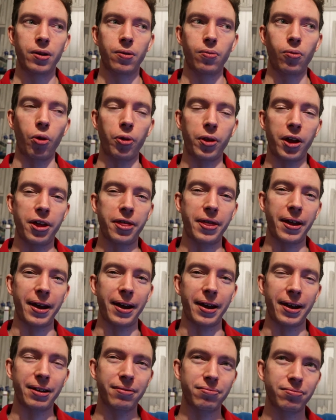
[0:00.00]
what they
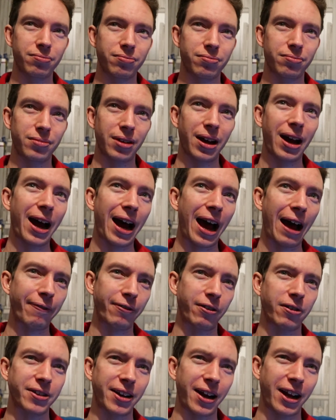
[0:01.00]
think half
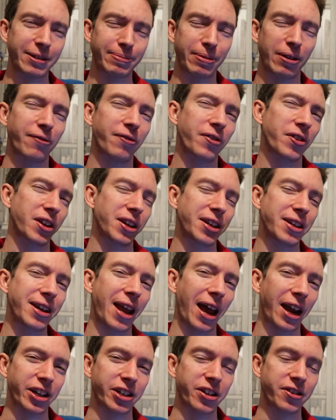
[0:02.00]
your tax bill for the
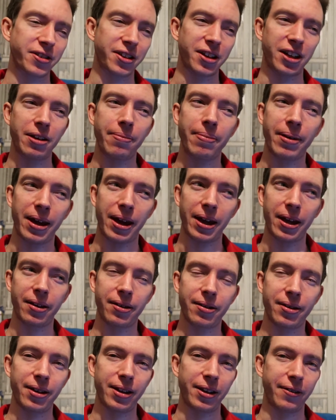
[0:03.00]
next year is going to be
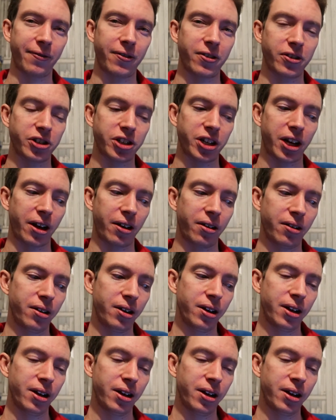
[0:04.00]
in the first year.